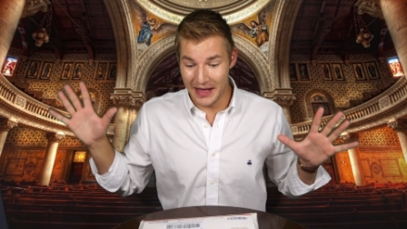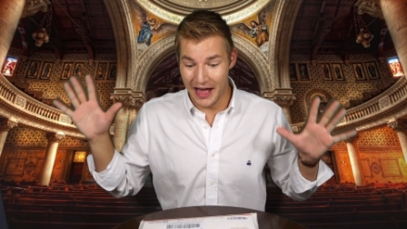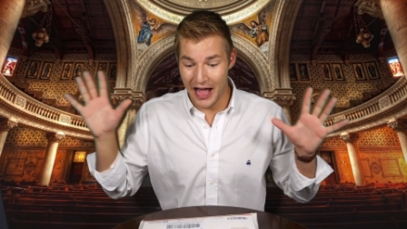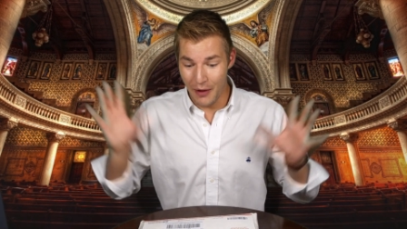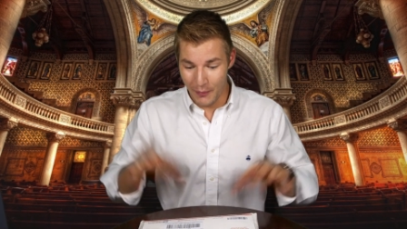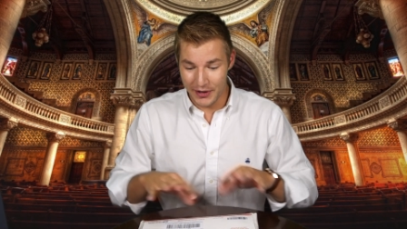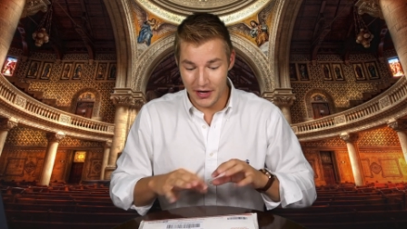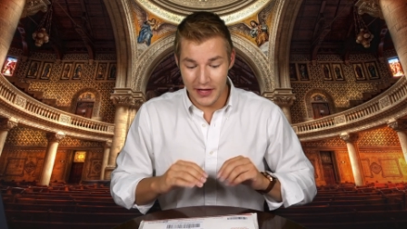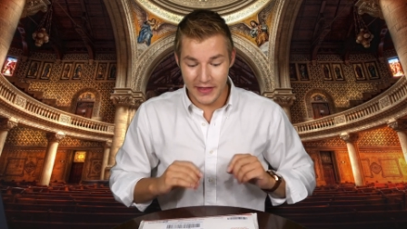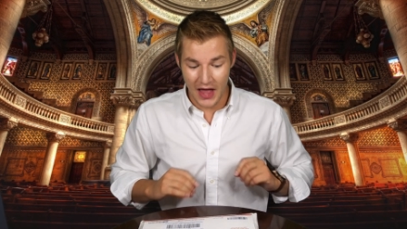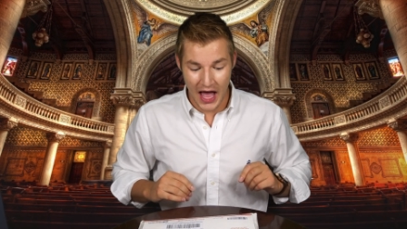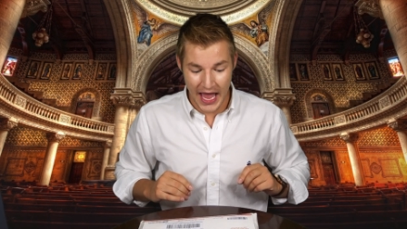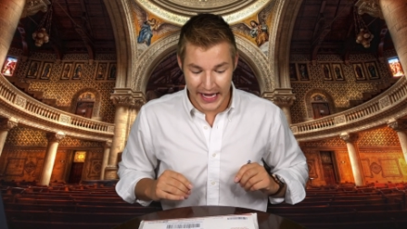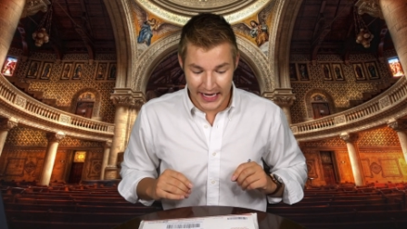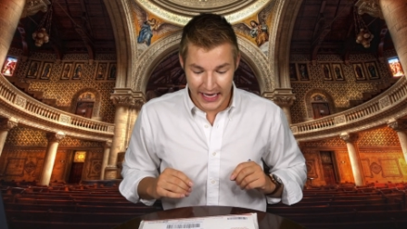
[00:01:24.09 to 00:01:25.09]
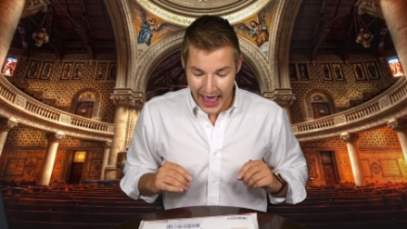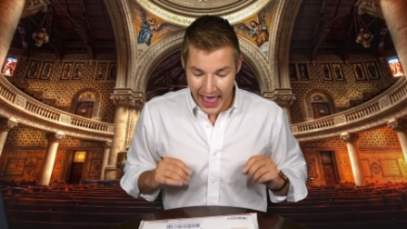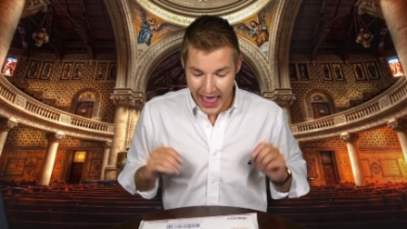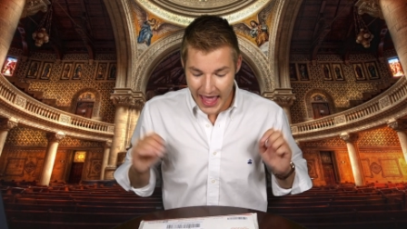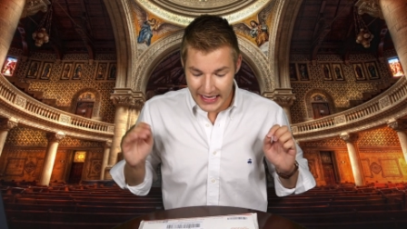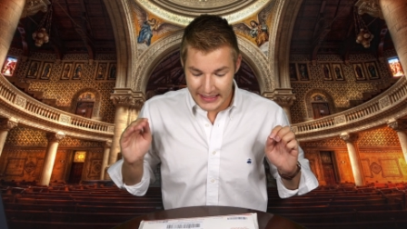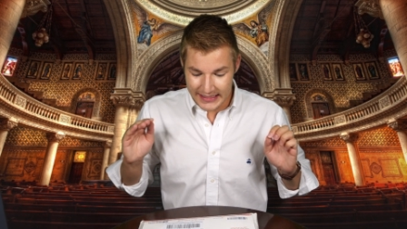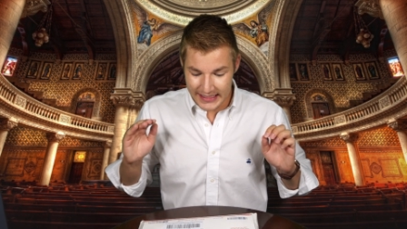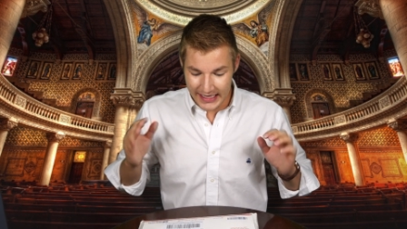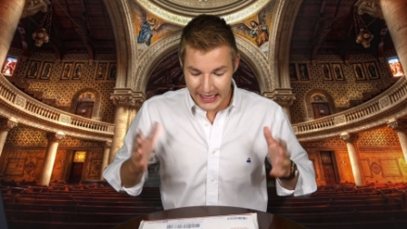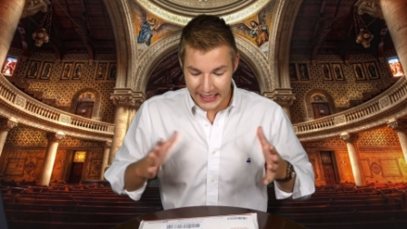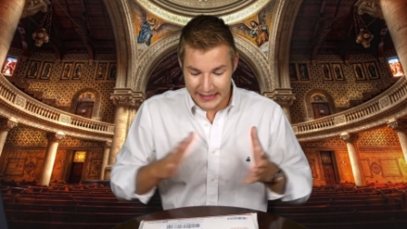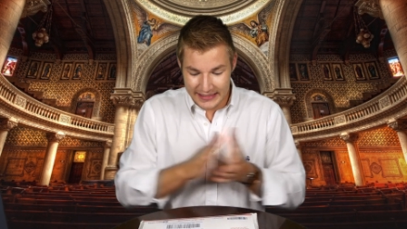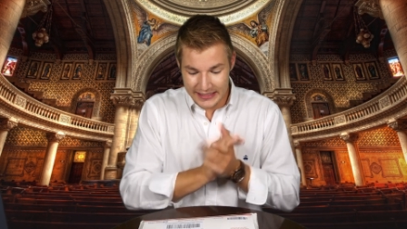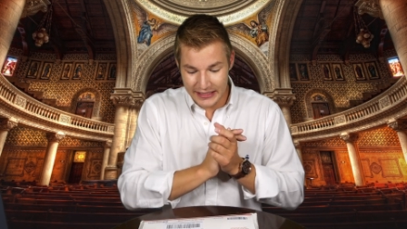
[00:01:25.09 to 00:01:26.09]
I went online and
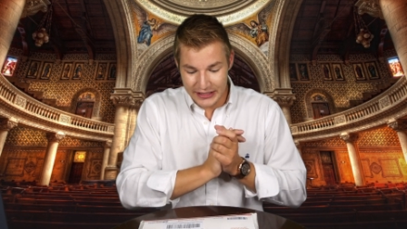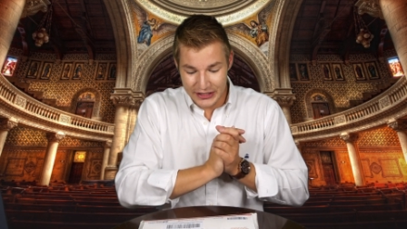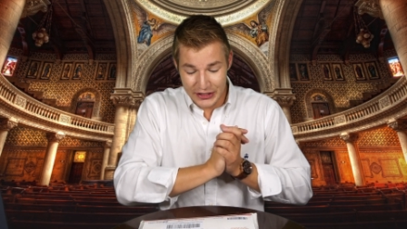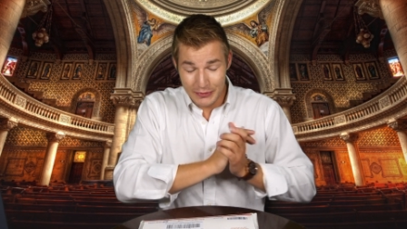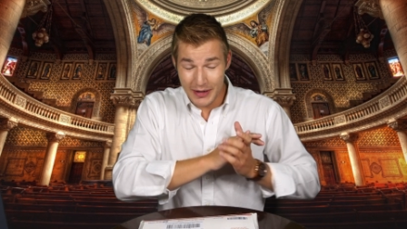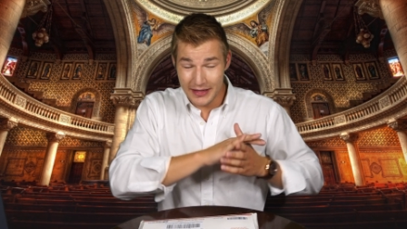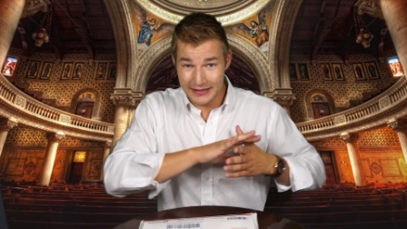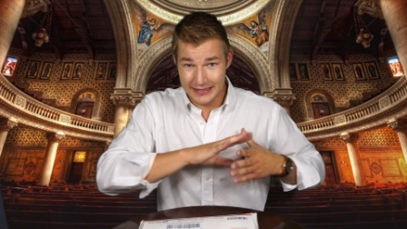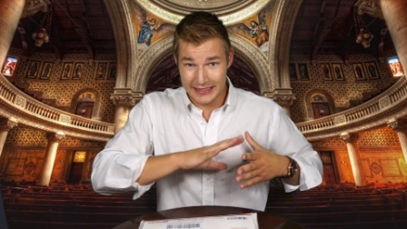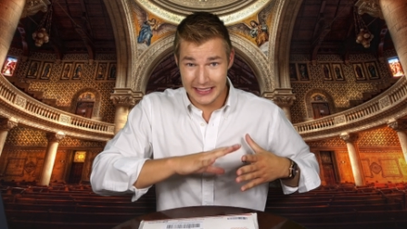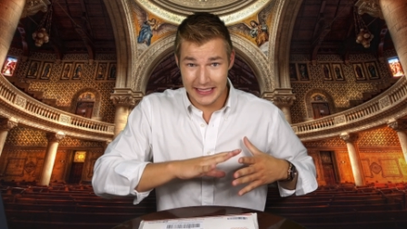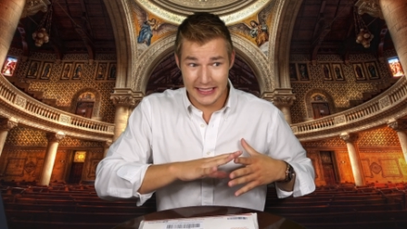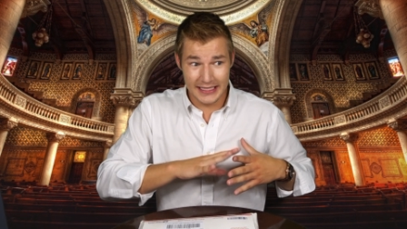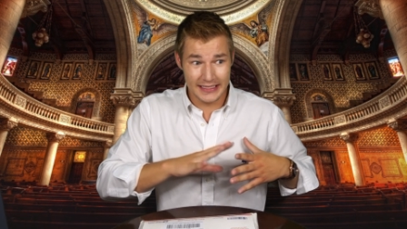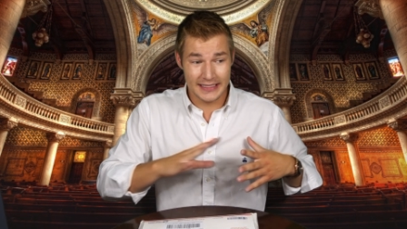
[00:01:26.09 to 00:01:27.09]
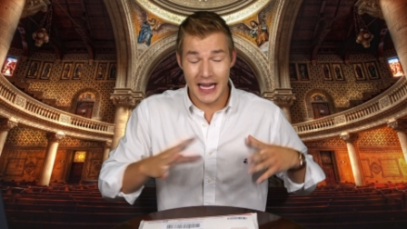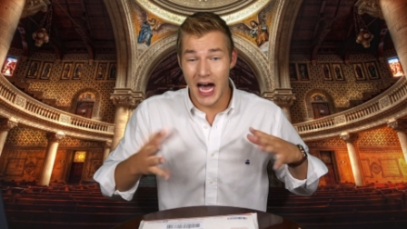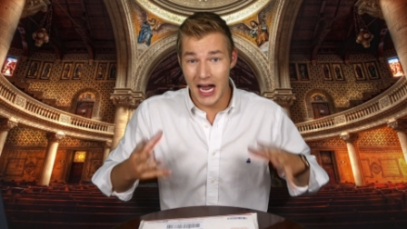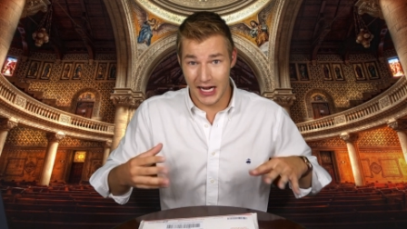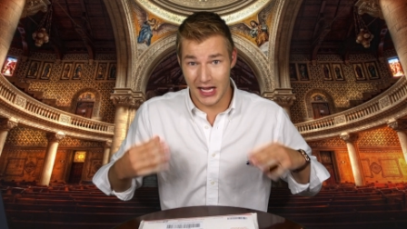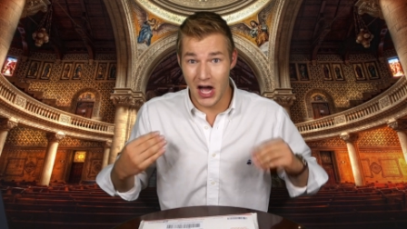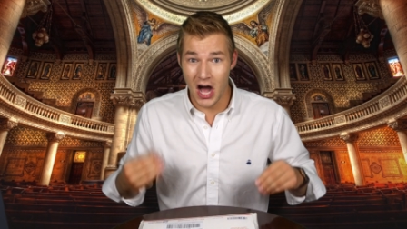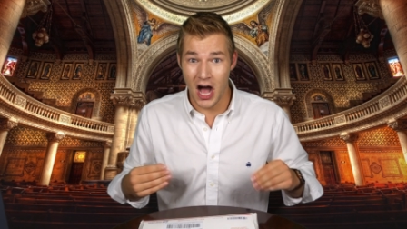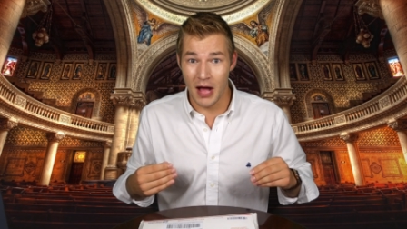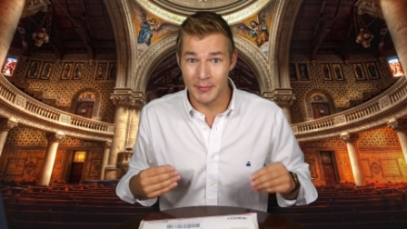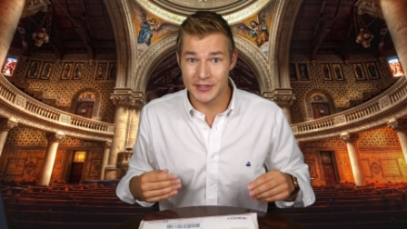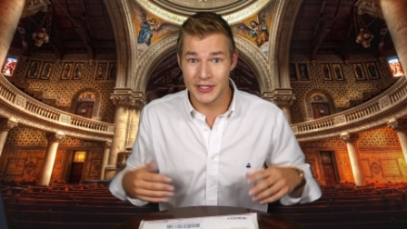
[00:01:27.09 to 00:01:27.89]
it's ulc.com.